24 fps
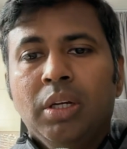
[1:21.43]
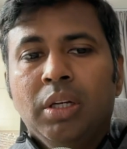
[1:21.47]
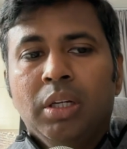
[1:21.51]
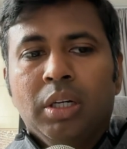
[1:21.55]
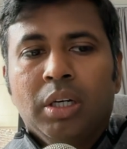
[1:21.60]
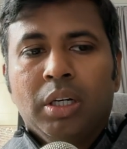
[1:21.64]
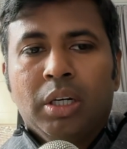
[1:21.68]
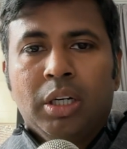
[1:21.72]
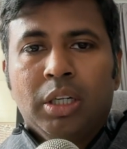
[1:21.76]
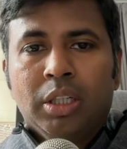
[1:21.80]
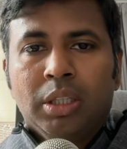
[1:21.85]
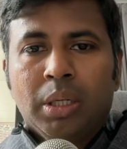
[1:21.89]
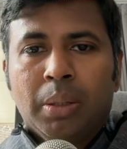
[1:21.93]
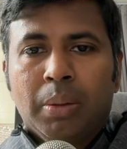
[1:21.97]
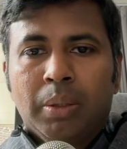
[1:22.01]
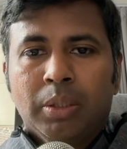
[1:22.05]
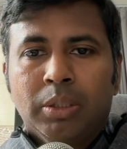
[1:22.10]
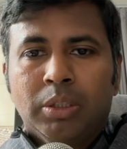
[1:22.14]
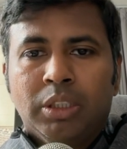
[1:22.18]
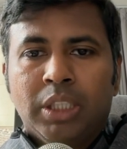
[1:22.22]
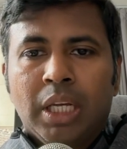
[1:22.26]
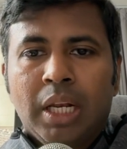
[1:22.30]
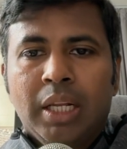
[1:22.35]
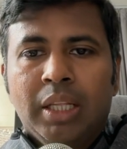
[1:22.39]

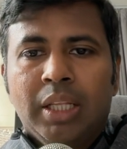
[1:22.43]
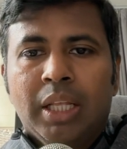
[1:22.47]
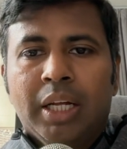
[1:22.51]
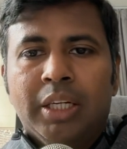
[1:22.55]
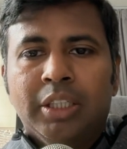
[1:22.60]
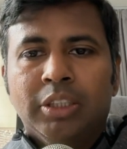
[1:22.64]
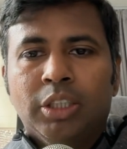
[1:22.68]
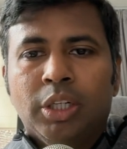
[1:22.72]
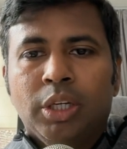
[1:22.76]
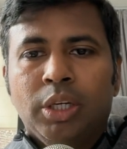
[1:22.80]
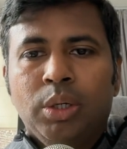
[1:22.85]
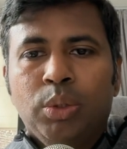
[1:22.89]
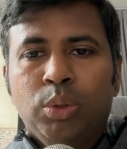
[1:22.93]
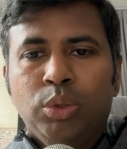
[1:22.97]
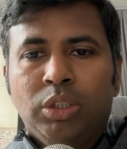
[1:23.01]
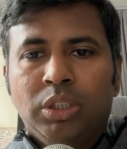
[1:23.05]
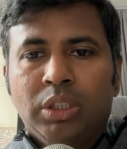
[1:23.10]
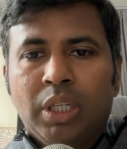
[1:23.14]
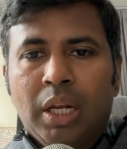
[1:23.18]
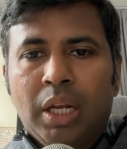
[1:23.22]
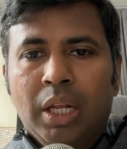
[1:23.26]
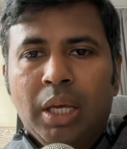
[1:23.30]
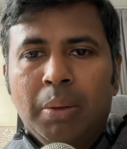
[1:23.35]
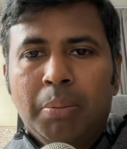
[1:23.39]
There is a huge
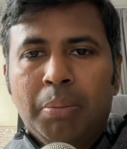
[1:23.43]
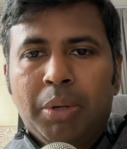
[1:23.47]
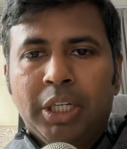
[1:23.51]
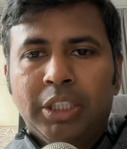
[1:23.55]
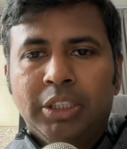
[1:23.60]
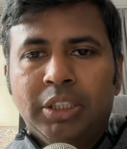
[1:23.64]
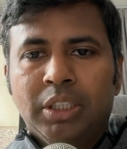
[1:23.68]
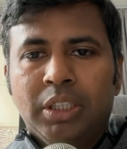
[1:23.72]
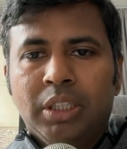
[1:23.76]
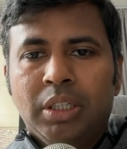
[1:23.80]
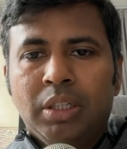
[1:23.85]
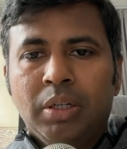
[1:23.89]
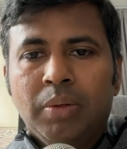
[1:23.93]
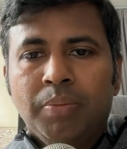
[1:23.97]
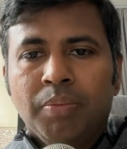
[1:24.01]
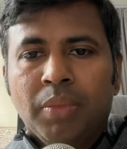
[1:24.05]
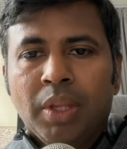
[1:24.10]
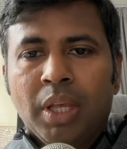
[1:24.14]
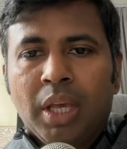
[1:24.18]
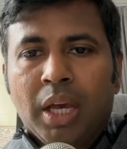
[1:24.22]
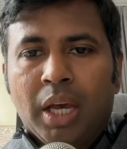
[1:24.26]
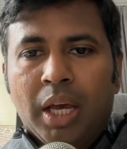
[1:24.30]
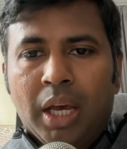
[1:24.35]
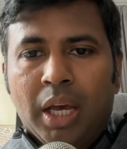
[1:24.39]
selling pressure,
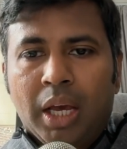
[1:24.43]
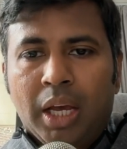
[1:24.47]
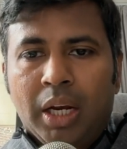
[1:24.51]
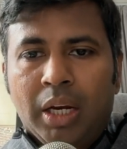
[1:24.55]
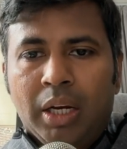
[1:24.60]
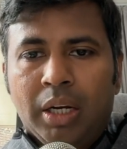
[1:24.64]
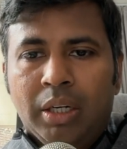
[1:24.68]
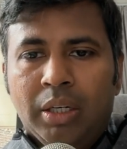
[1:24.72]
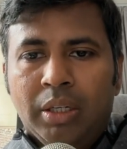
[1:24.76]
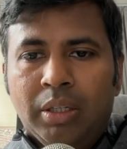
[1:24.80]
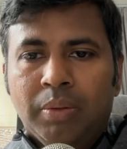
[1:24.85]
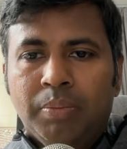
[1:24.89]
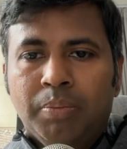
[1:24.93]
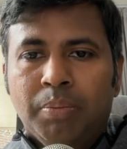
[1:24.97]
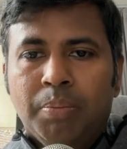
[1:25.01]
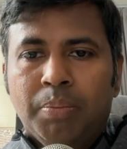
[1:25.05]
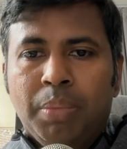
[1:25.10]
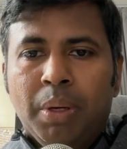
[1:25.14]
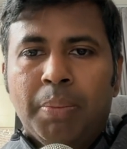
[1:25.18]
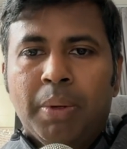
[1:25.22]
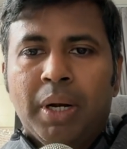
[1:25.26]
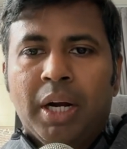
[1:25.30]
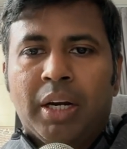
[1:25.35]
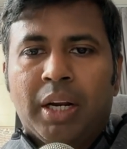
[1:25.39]
and
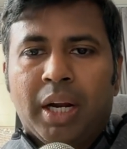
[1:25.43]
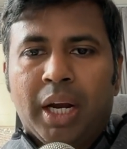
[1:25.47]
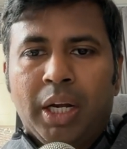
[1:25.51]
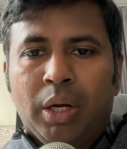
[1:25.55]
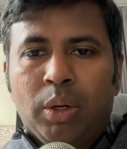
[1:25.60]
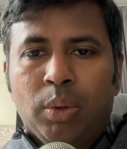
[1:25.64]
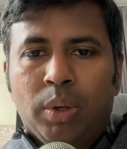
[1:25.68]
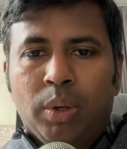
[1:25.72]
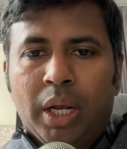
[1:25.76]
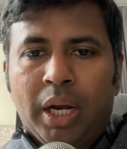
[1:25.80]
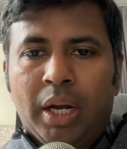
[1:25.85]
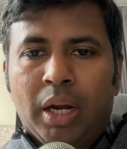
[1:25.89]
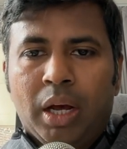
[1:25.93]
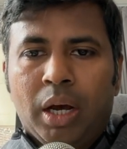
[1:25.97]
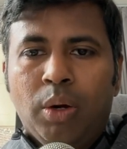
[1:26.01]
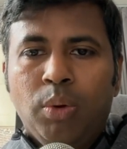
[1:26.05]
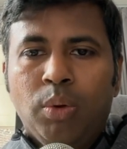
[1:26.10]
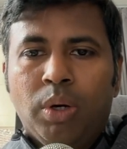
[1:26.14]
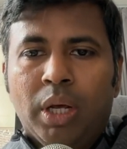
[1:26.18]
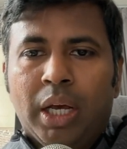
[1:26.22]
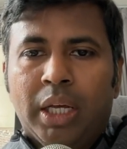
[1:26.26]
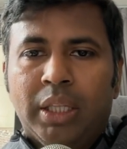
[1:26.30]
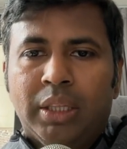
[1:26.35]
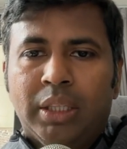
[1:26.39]
people are trying to get
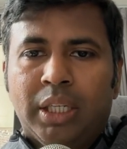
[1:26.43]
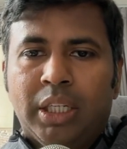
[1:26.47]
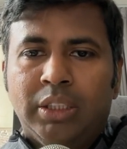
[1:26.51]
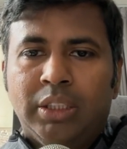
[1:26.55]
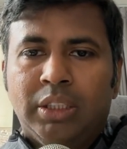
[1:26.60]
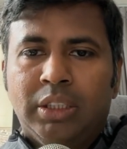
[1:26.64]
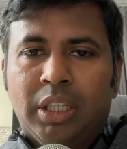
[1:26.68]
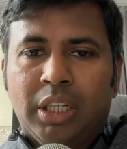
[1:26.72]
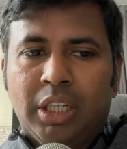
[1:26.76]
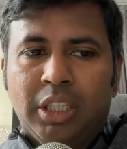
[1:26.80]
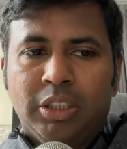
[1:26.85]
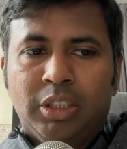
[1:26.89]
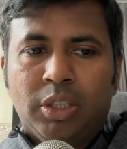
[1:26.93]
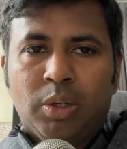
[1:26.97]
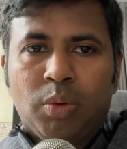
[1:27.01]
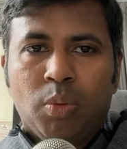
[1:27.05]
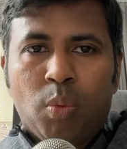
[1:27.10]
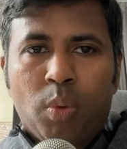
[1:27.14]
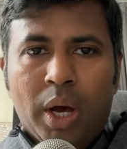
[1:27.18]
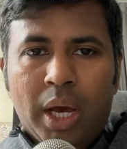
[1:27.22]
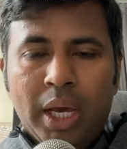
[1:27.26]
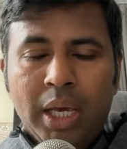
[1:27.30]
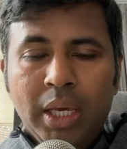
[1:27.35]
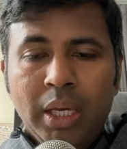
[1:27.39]
out, and that's the reason
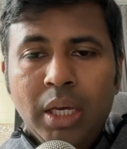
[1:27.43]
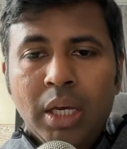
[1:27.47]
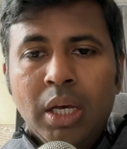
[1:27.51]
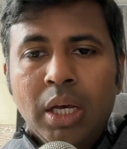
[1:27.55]
why